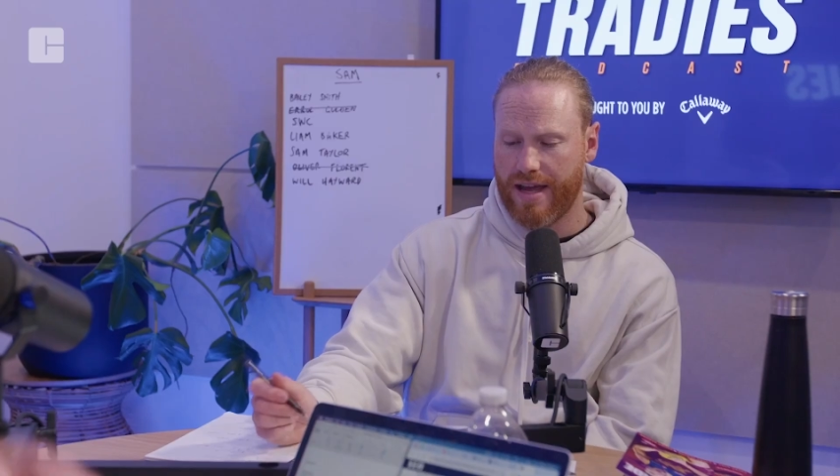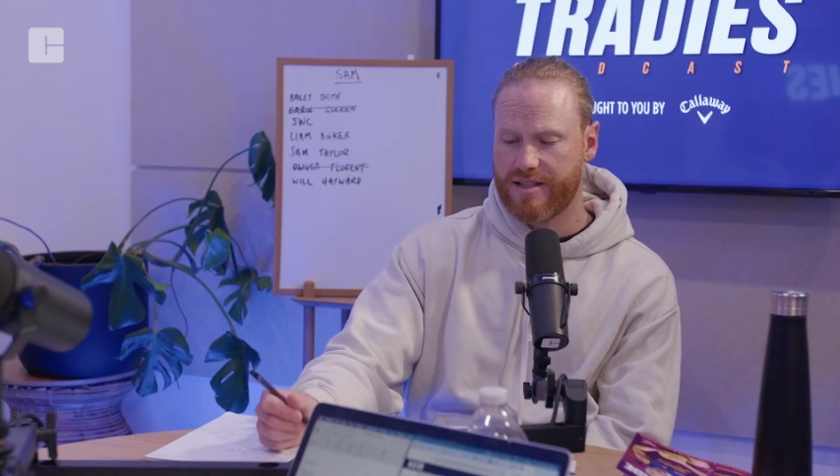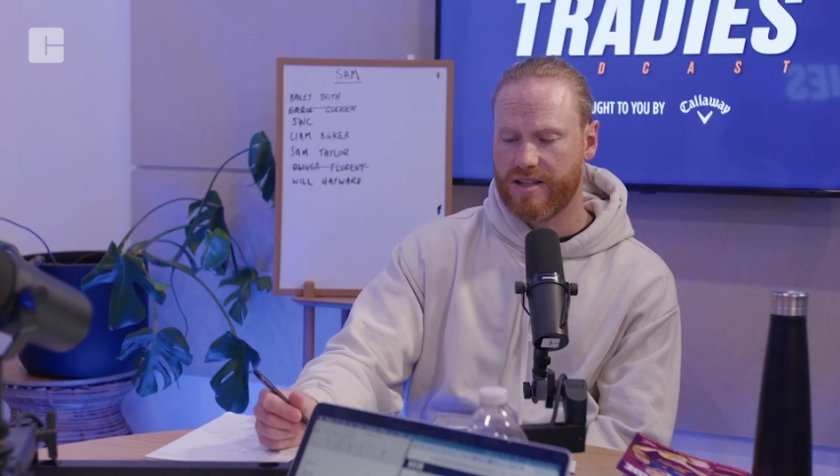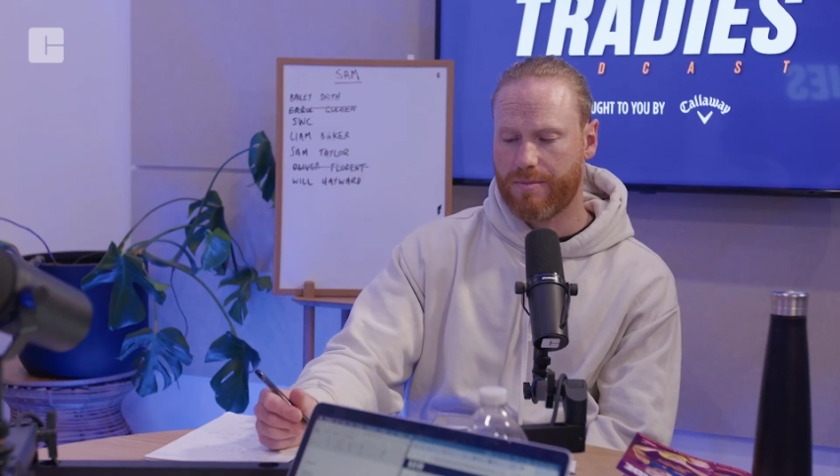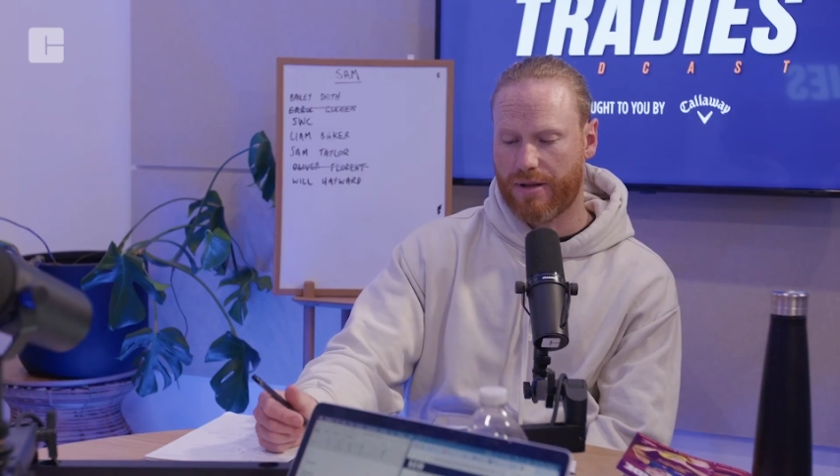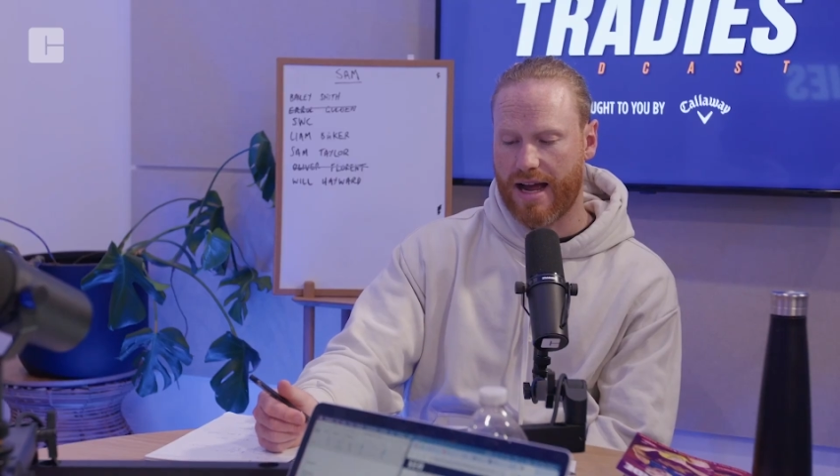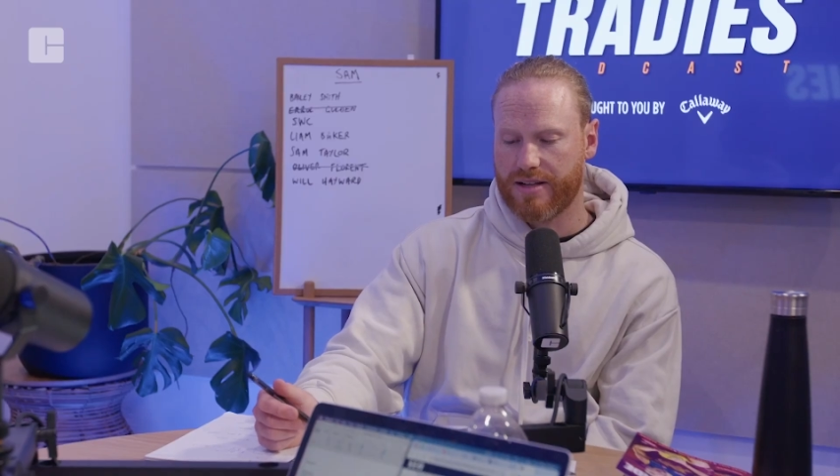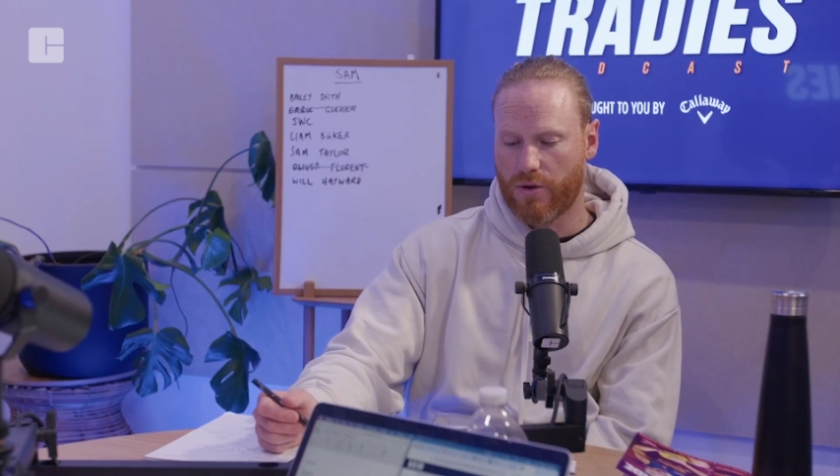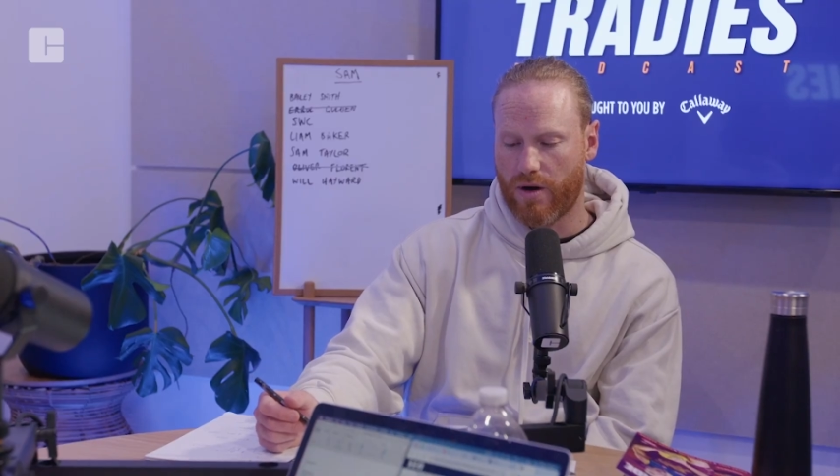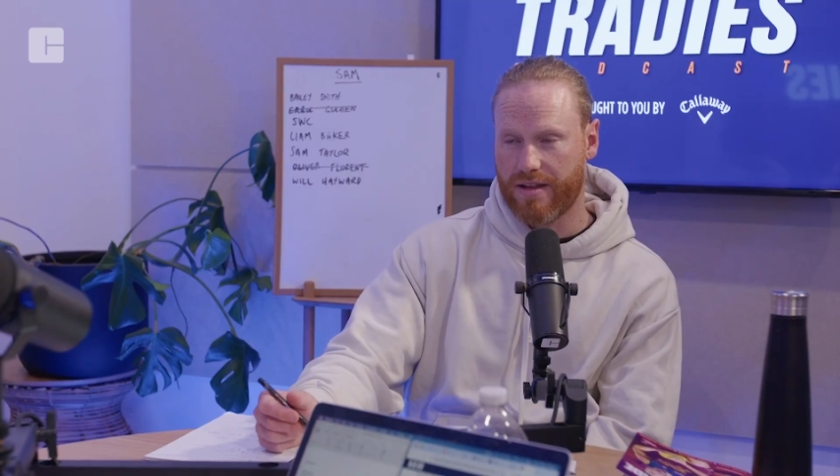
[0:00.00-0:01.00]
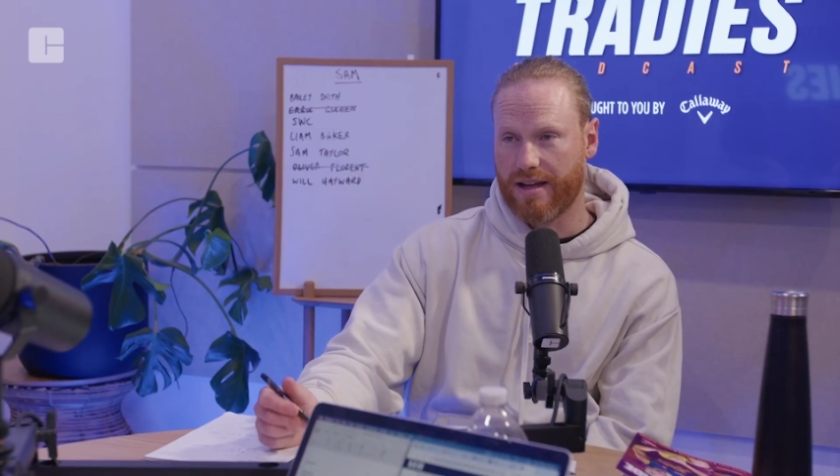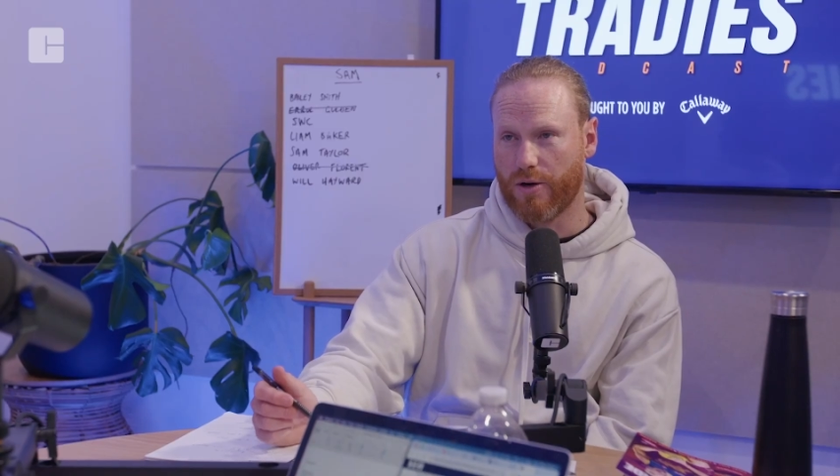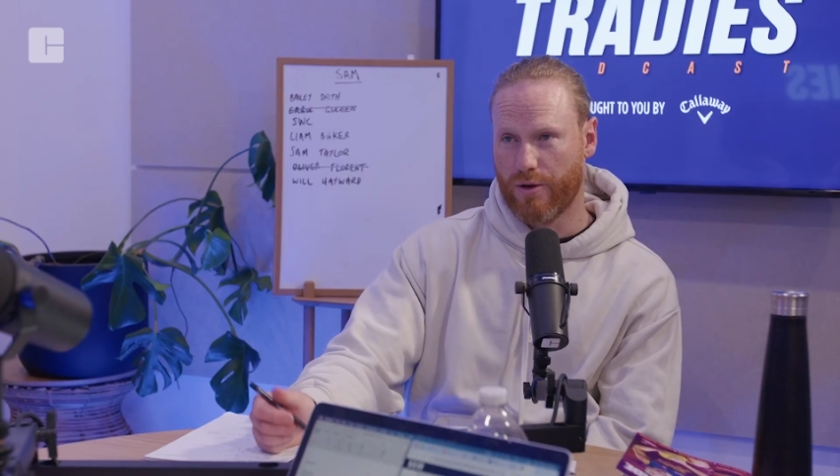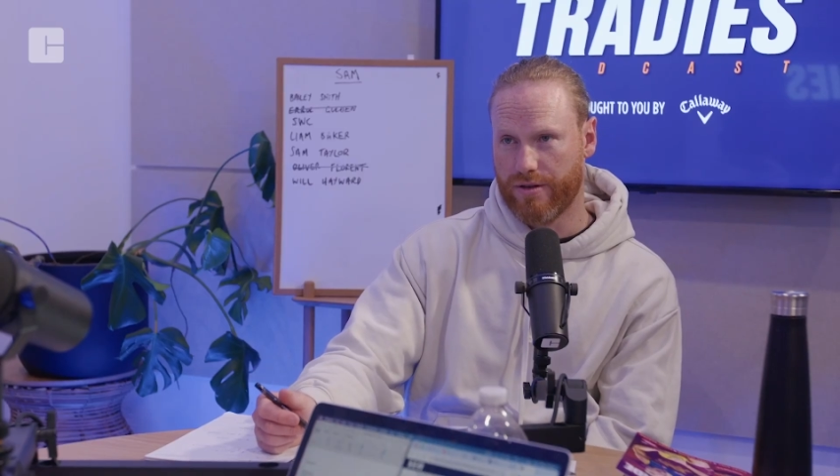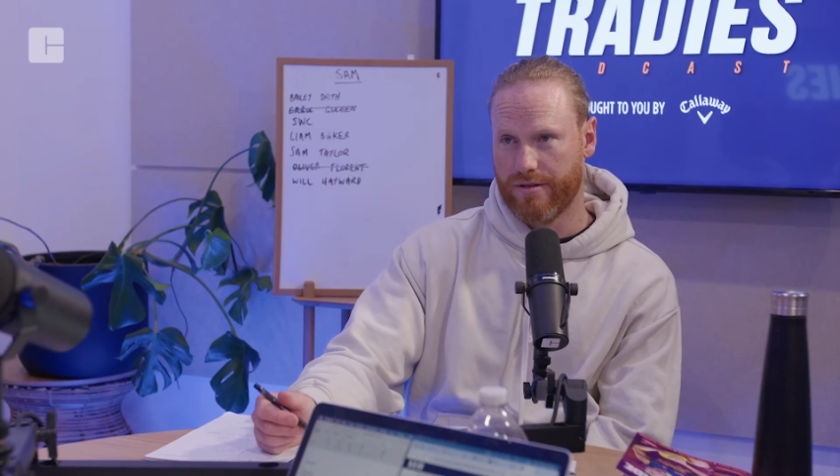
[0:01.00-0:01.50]
These are the players who I think are
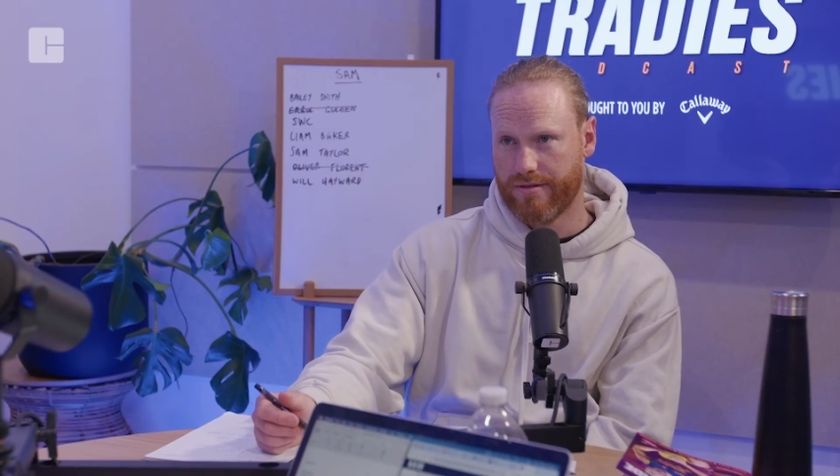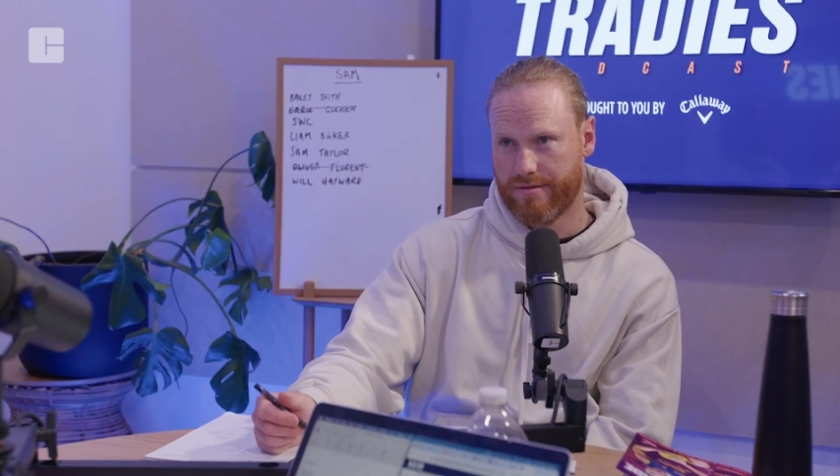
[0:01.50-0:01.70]
good.